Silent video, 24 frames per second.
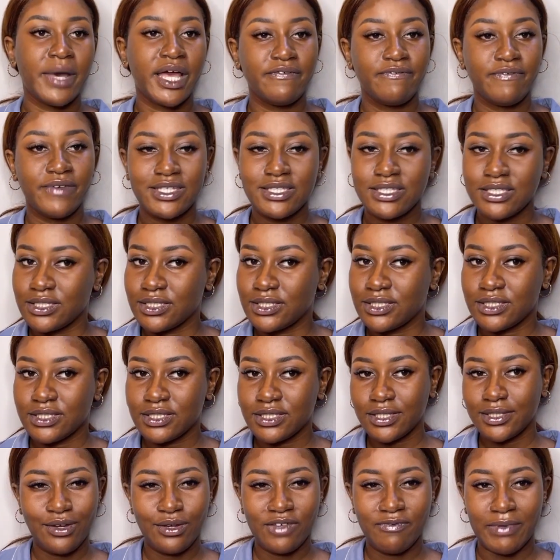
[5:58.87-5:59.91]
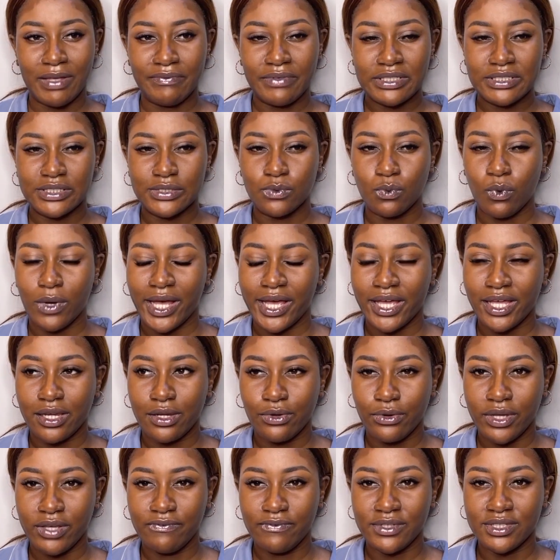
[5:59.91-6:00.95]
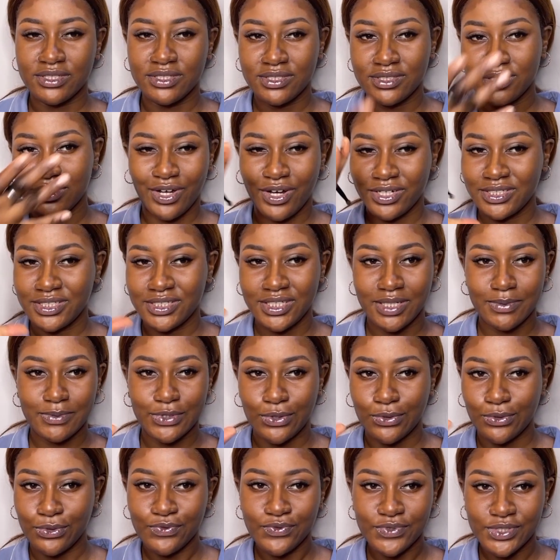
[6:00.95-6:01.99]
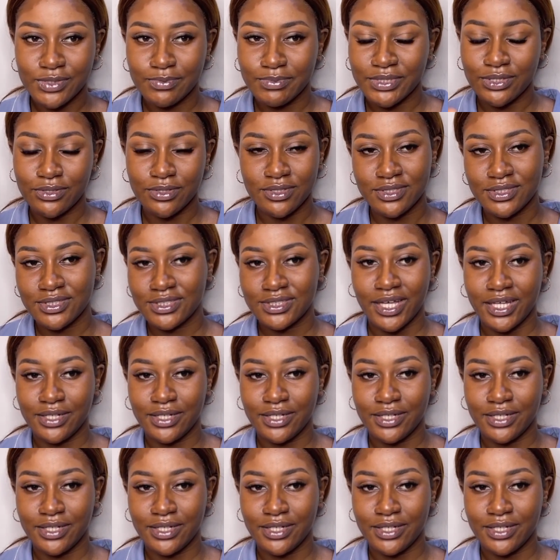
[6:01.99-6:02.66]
face is, I don't know if my face is wide or if it's heart shaped or oval, because I